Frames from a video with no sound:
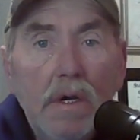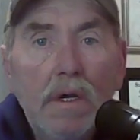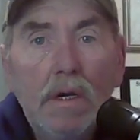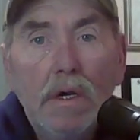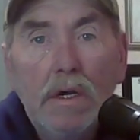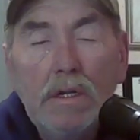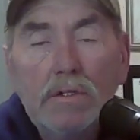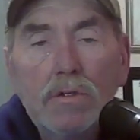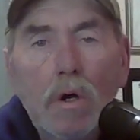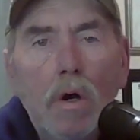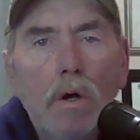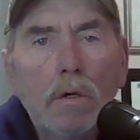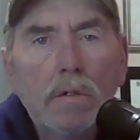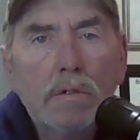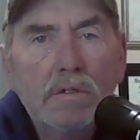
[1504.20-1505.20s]
It's
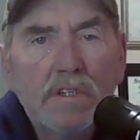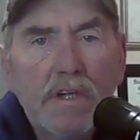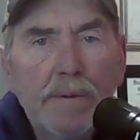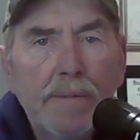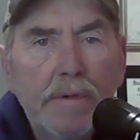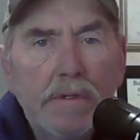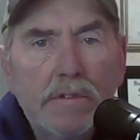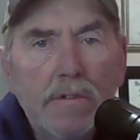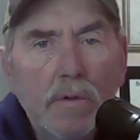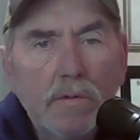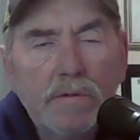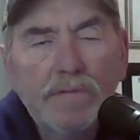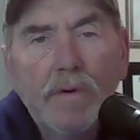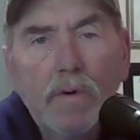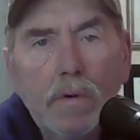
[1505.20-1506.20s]
all stepping stones,
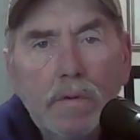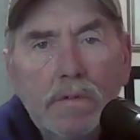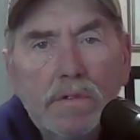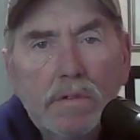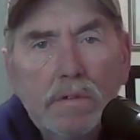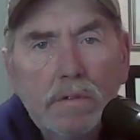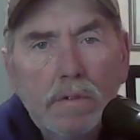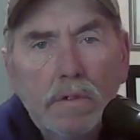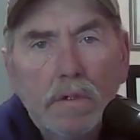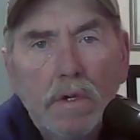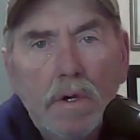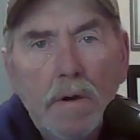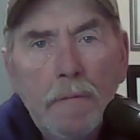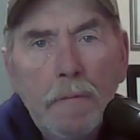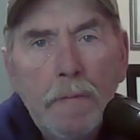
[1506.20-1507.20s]
folks.
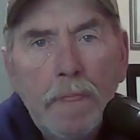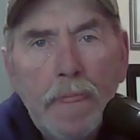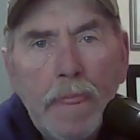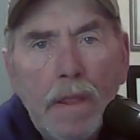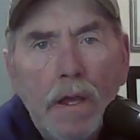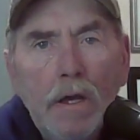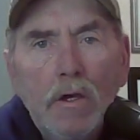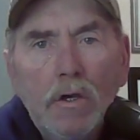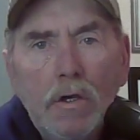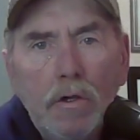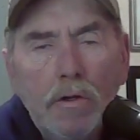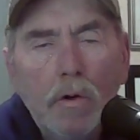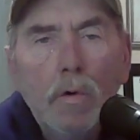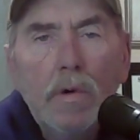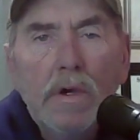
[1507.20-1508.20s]
You
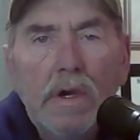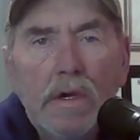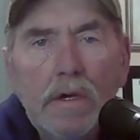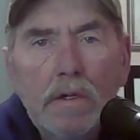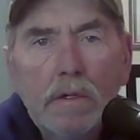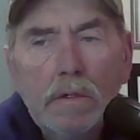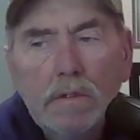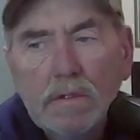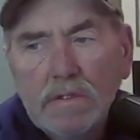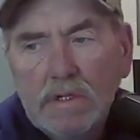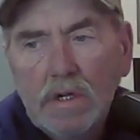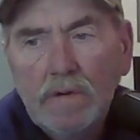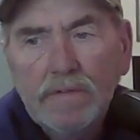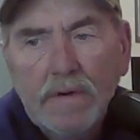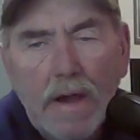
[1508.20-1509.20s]
don't get
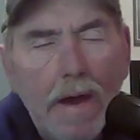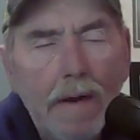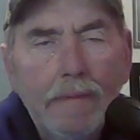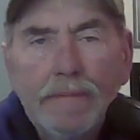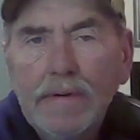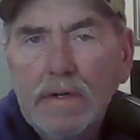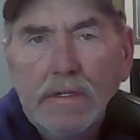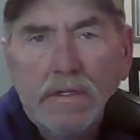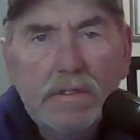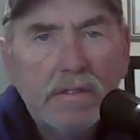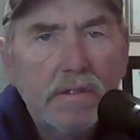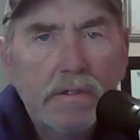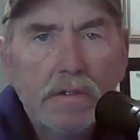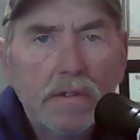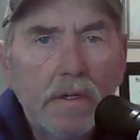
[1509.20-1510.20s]
self confidence
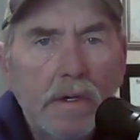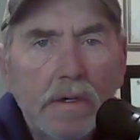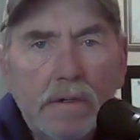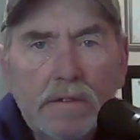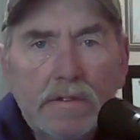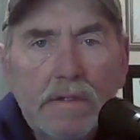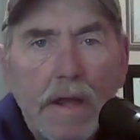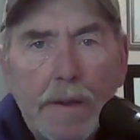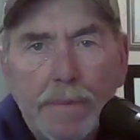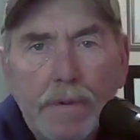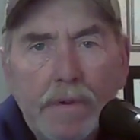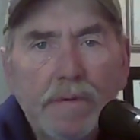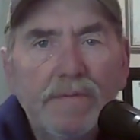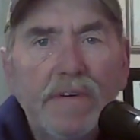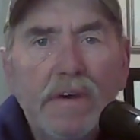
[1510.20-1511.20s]
like the snap of
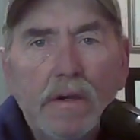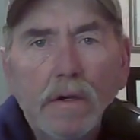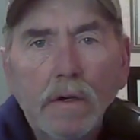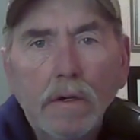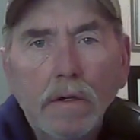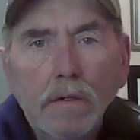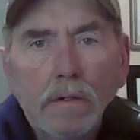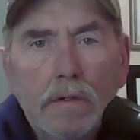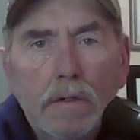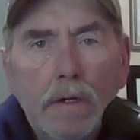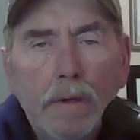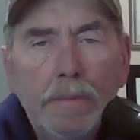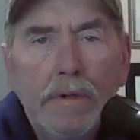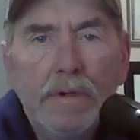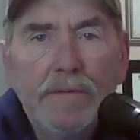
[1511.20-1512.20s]
your finger. I
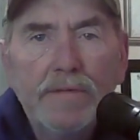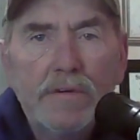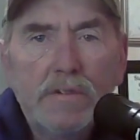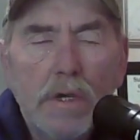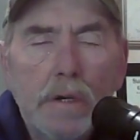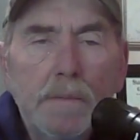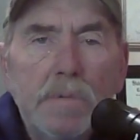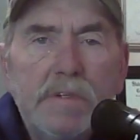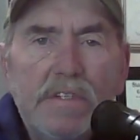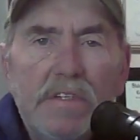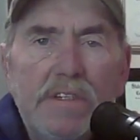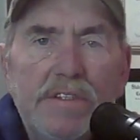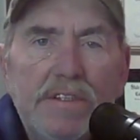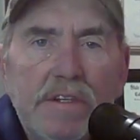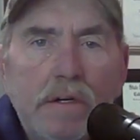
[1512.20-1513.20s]
mean, for some, it's
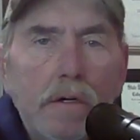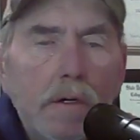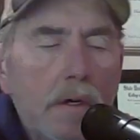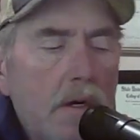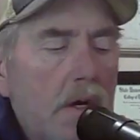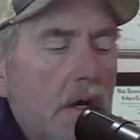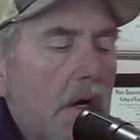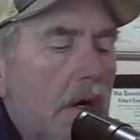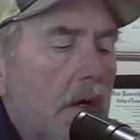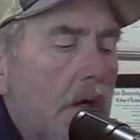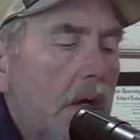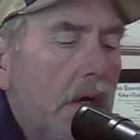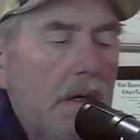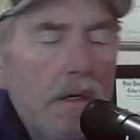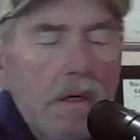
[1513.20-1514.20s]
easier,
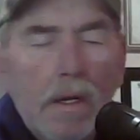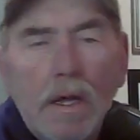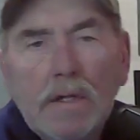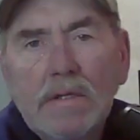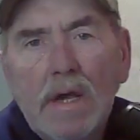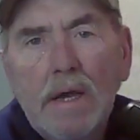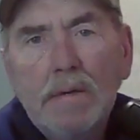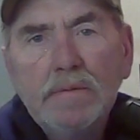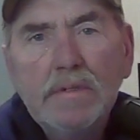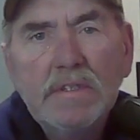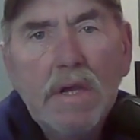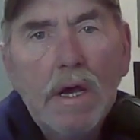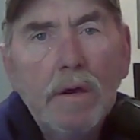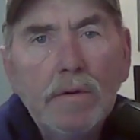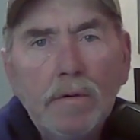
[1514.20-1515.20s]
and a lot of times it's
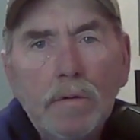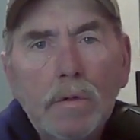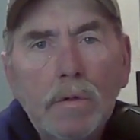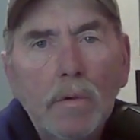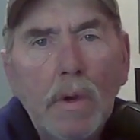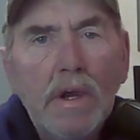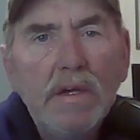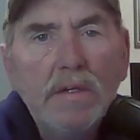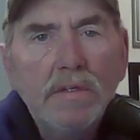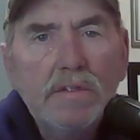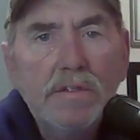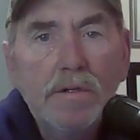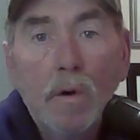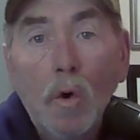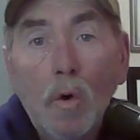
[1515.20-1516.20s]
how you were raised,
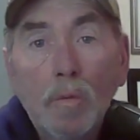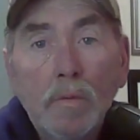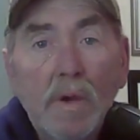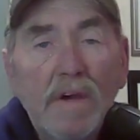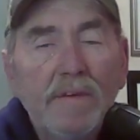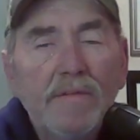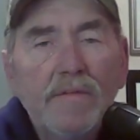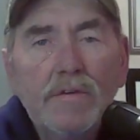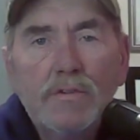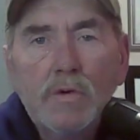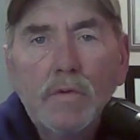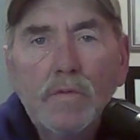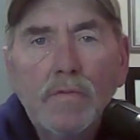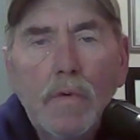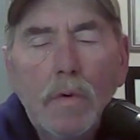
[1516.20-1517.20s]
your home life, and so
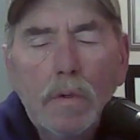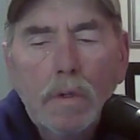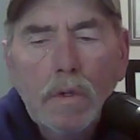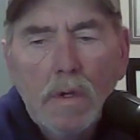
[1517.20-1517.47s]
forth.